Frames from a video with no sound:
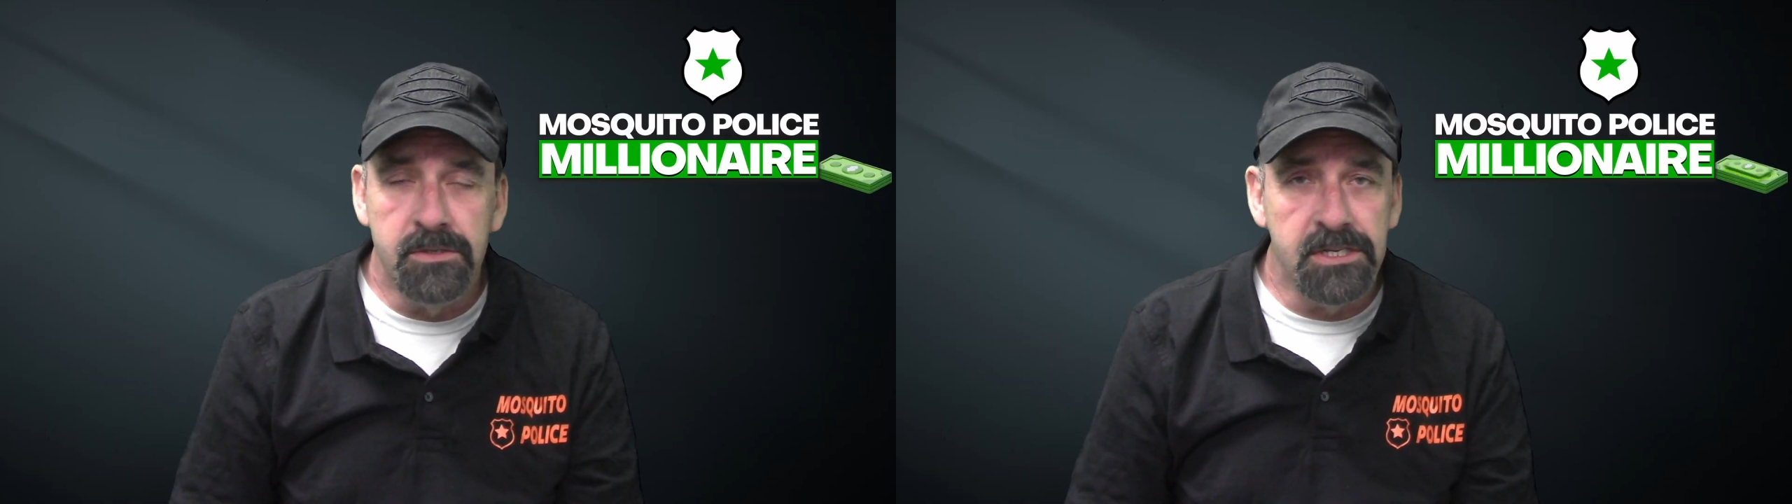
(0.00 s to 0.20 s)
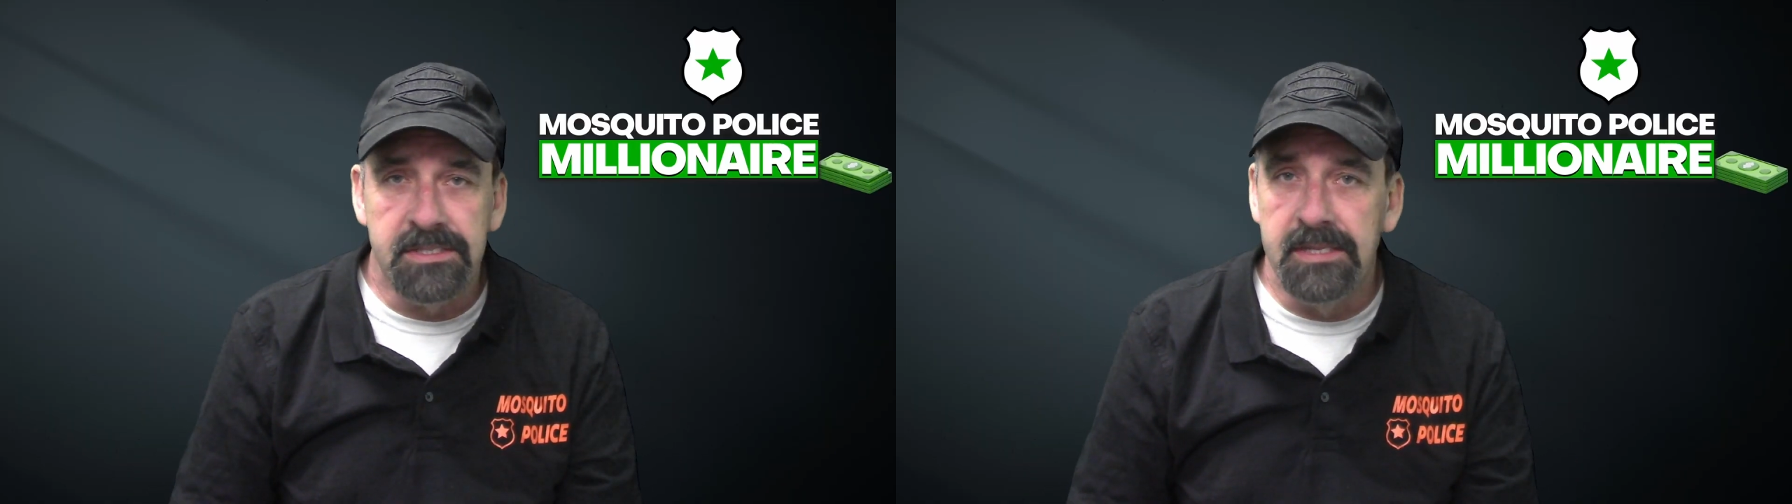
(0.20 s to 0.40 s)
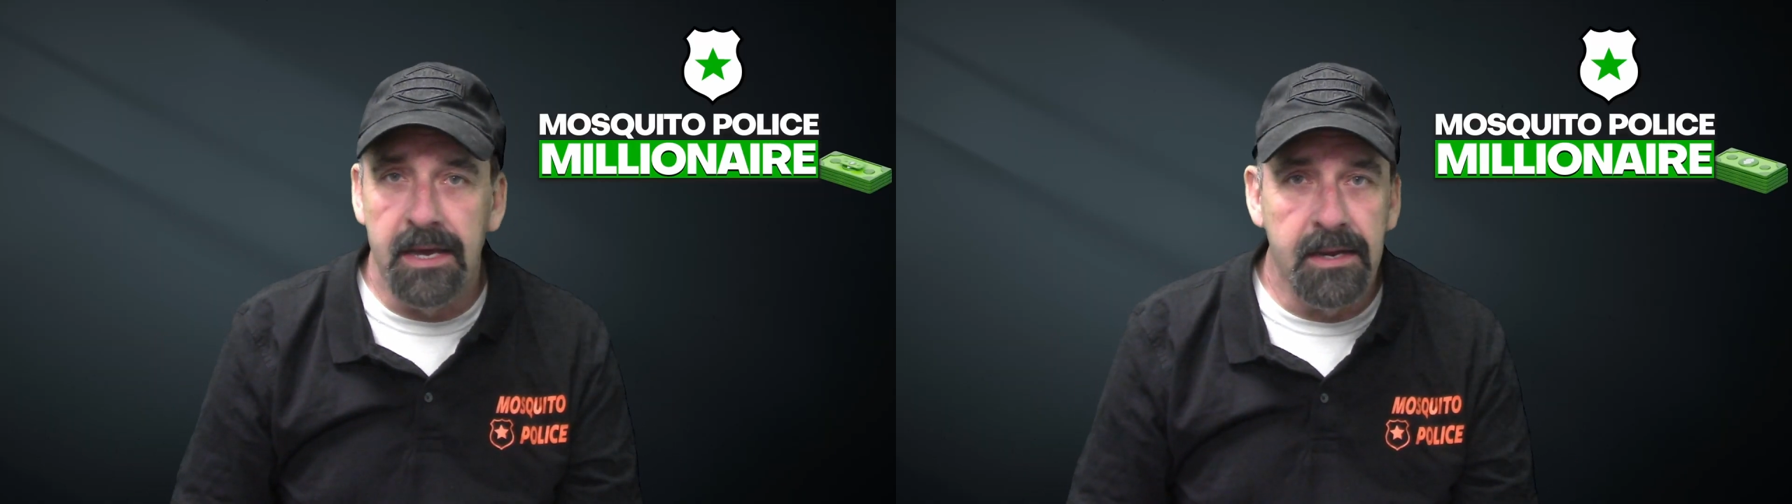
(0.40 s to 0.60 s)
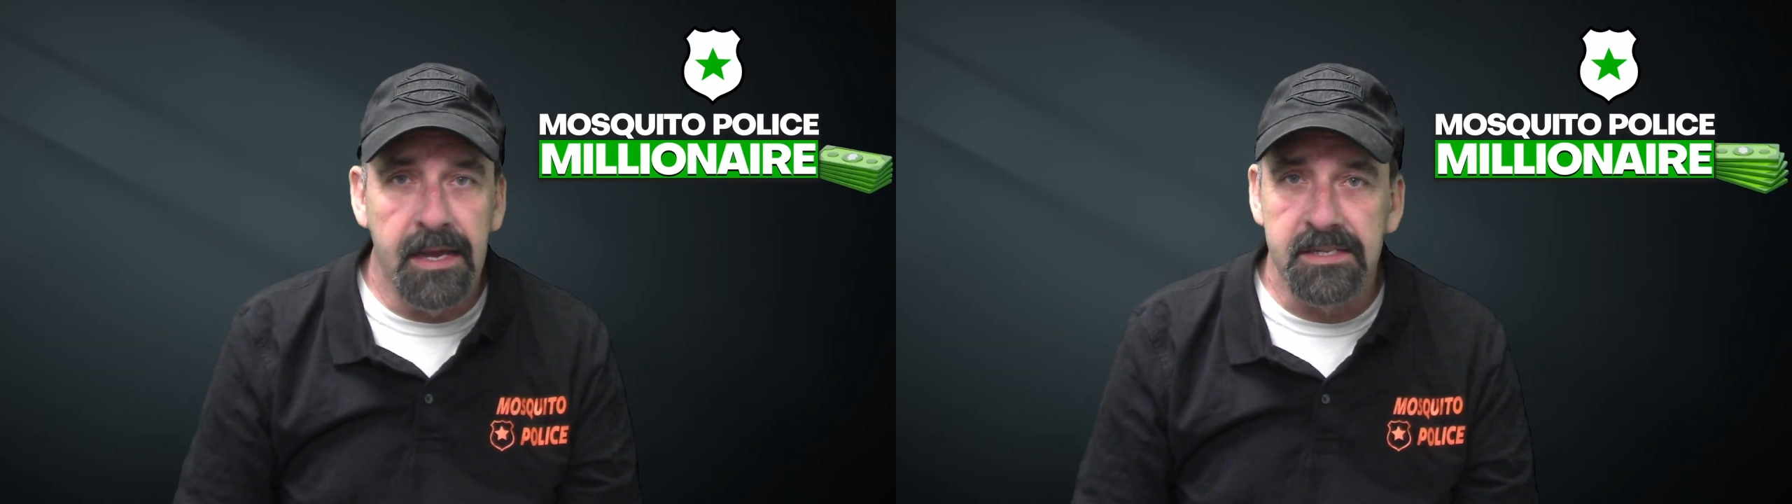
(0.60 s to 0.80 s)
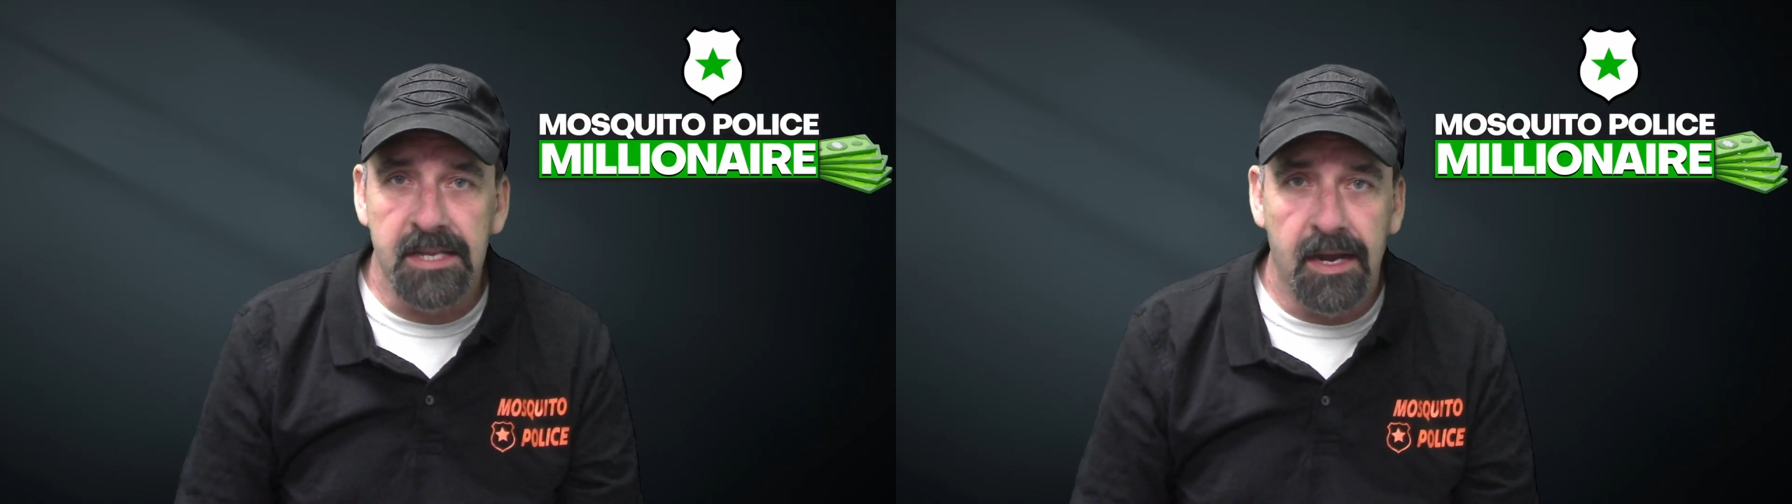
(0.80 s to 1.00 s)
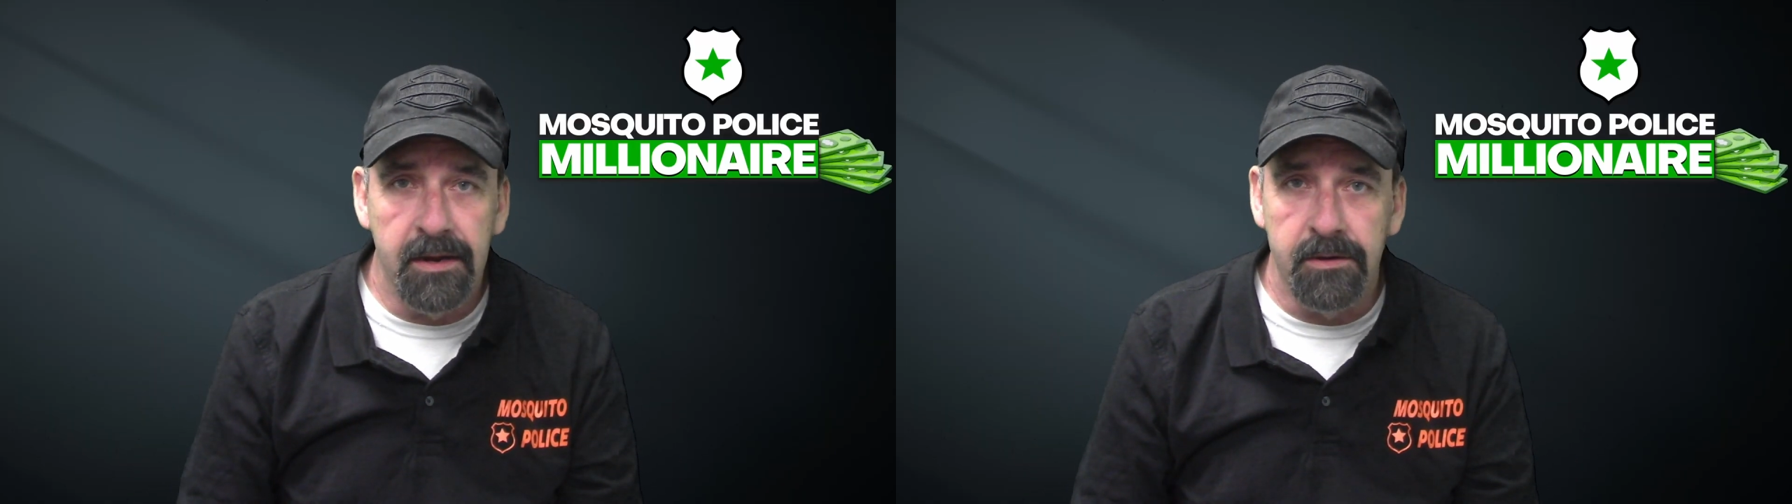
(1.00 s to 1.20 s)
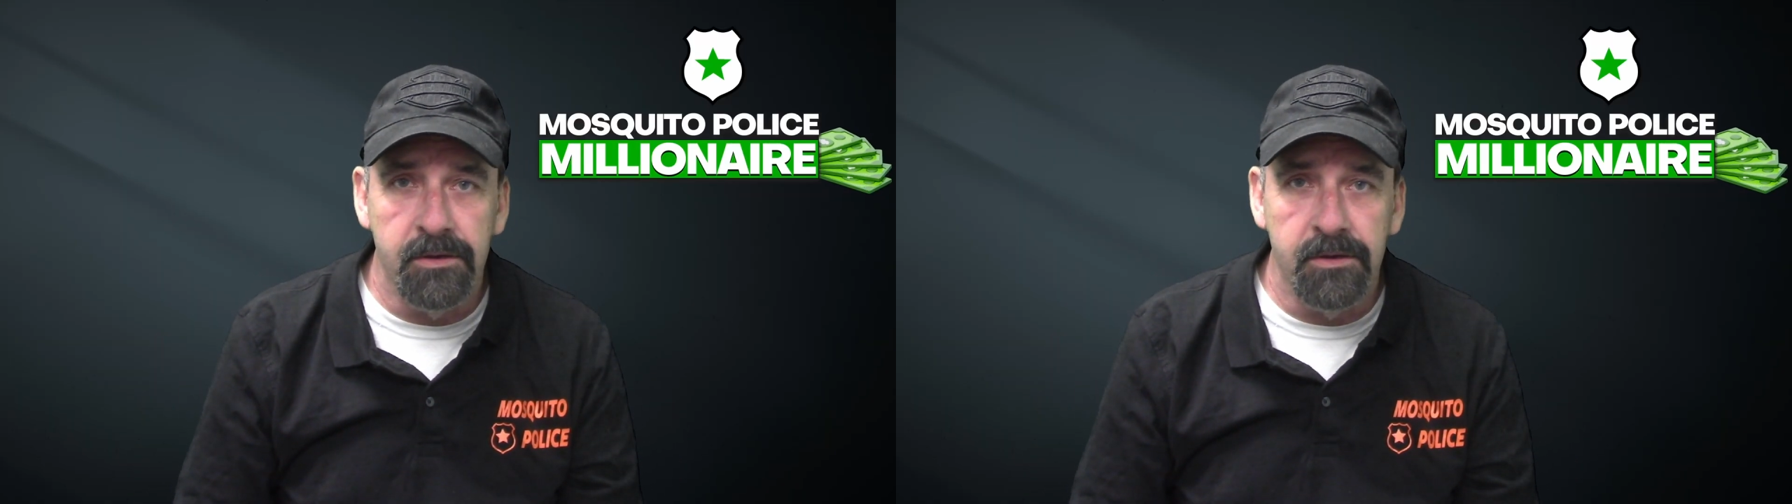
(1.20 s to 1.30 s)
just dead ass tired.